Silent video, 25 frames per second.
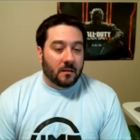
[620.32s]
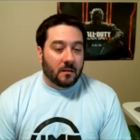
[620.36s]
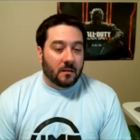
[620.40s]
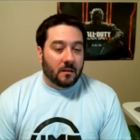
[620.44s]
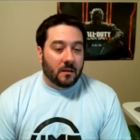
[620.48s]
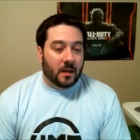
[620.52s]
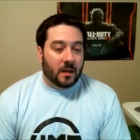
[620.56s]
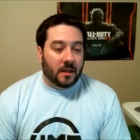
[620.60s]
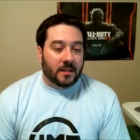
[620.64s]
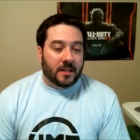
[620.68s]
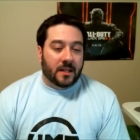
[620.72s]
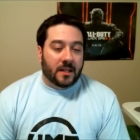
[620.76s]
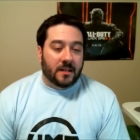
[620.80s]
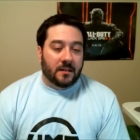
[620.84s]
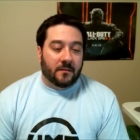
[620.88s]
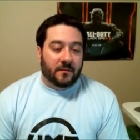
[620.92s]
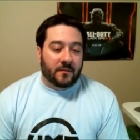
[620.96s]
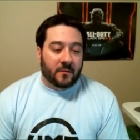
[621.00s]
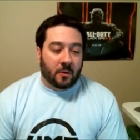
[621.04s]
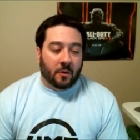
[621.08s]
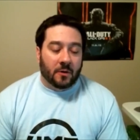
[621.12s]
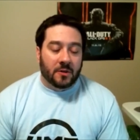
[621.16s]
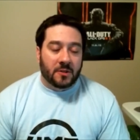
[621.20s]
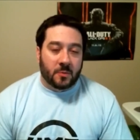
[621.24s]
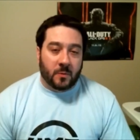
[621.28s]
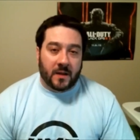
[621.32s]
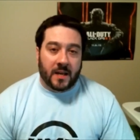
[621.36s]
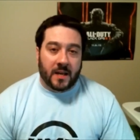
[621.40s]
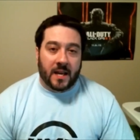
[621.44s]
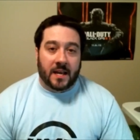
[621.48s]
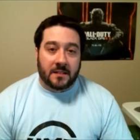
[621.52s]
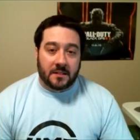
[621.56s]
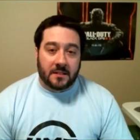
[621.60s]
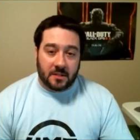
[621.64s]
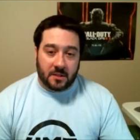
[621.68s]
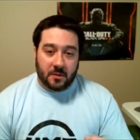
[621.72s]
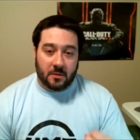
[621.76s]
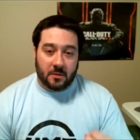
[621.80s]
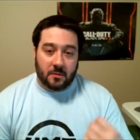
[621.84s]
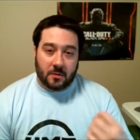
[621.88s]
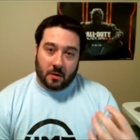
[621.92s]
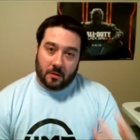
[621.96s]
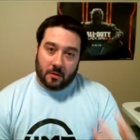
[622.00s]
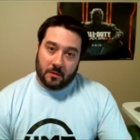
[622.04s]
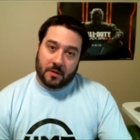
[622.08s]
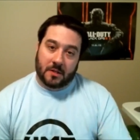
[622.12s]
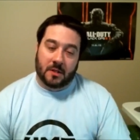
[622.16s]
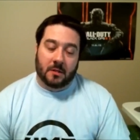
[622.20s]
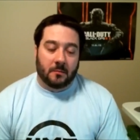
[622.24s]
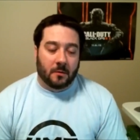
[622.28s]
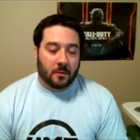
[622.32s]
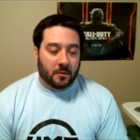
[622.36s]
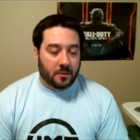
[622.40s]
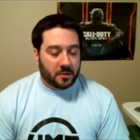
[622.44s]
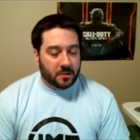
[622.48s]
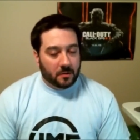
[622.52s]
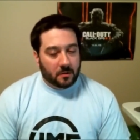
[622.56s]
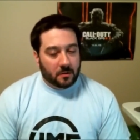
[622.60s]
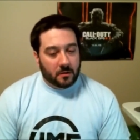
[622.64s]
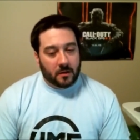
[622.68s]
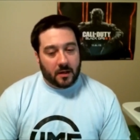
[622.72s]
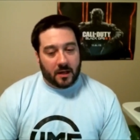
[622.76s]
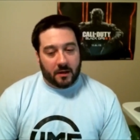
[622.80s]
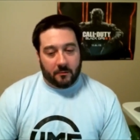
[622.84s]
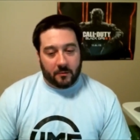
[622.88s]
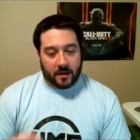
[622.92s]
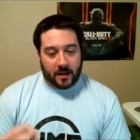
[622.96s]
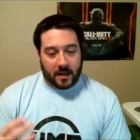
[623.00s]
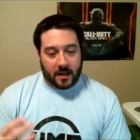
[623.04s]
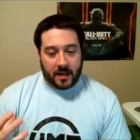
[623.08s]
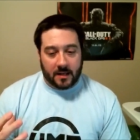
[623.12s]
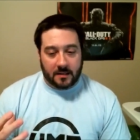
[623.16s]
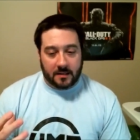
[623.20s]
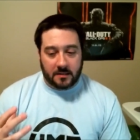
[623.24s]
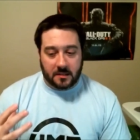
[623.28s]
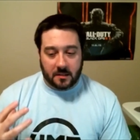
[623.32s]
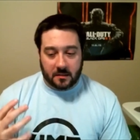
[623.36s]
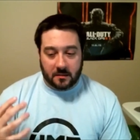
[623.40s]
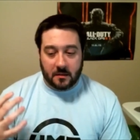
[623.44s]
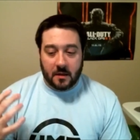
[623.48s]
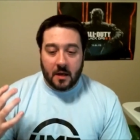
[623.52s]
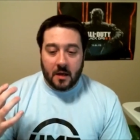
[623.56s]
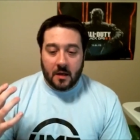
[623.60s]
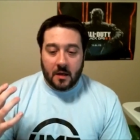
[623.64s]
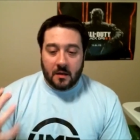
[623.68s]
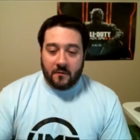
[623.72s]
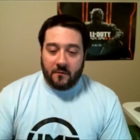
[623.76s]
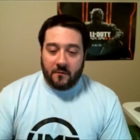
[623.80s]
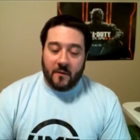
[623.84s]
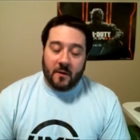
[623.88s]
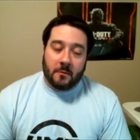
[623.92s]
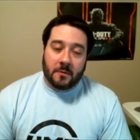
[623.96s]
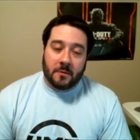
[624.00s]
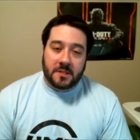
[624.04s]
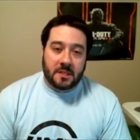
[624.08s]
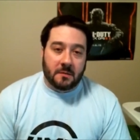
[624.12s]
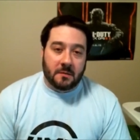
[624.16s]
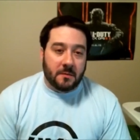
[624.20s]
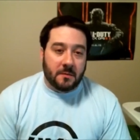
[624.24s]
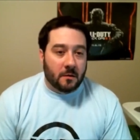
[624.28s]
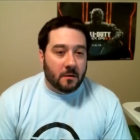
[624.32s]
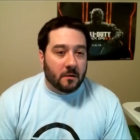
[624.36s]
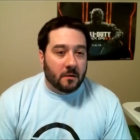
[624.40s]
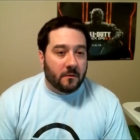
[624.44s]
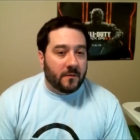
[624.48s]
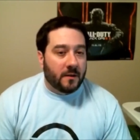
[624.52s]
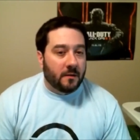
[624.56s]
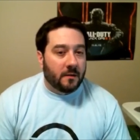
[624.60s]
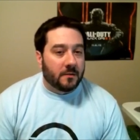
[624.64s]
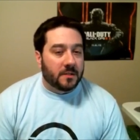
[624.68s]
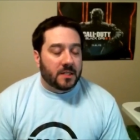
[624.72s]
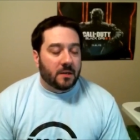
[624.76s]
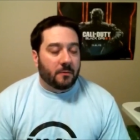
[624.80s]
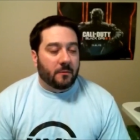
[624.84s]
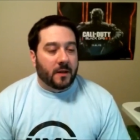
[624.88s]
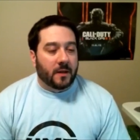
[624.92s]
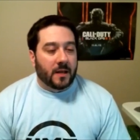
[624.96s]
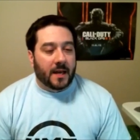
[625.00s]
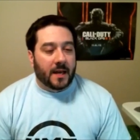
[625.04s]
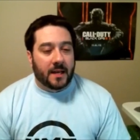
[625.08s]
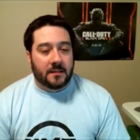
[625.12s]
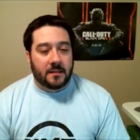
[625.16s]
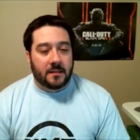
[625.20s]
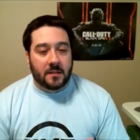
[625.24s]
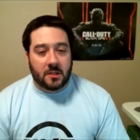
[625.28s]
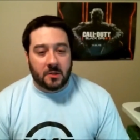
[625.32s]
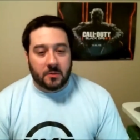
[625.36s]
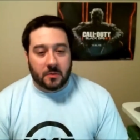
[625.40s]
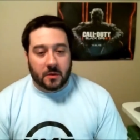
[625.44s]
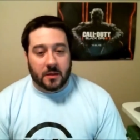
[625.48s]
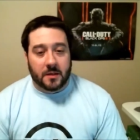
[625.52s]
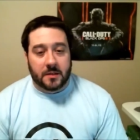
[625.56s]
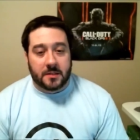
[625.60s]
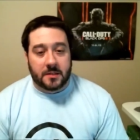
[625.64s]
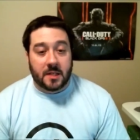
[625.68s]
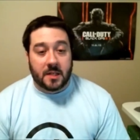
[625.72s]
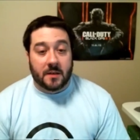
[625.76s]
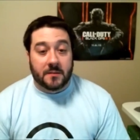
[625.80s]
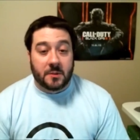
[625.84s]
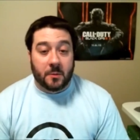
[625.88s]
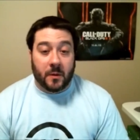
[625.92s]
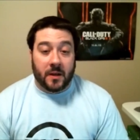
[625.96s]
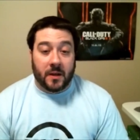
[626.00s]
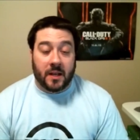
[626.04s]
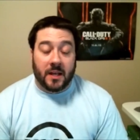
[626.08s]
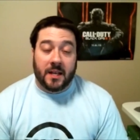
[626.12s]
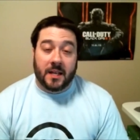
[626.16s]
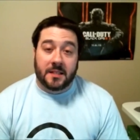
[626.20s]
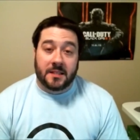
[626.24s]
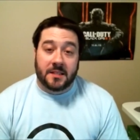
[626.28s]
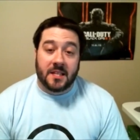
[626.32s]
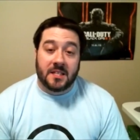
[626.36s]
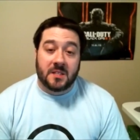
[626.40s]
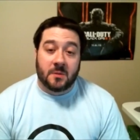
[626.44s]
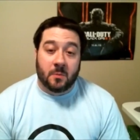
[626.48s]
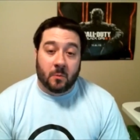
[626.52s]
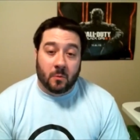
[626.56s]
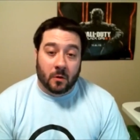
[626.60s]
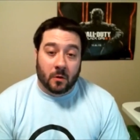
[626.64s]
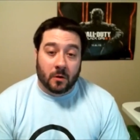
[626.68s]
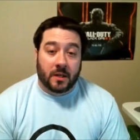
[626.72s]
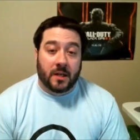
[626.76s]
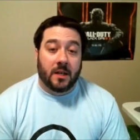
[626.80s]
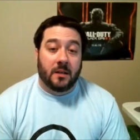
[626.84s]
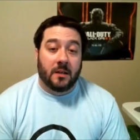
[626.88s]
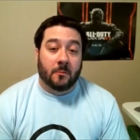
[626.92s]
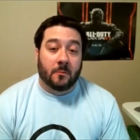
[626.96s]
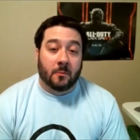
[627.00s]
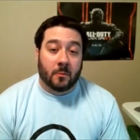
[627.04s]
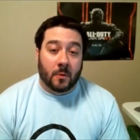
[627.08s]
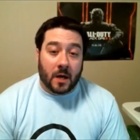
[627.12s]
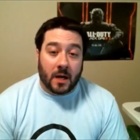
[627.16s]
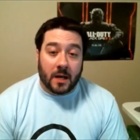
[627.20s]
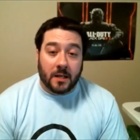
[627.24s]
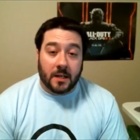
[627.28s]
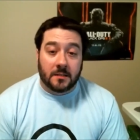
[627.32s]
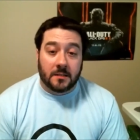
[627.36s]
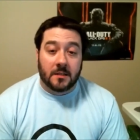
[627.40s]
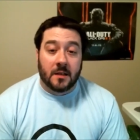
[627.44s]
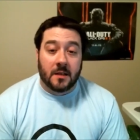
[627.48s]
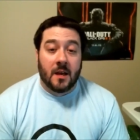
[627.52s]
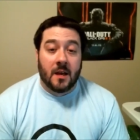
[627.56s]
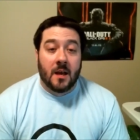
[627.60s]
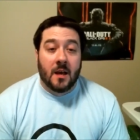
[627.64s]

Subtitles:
And then, of course, we had to go to commercial, and we had to fill with some interviews, and we had to do all this stuff so we can get things working right.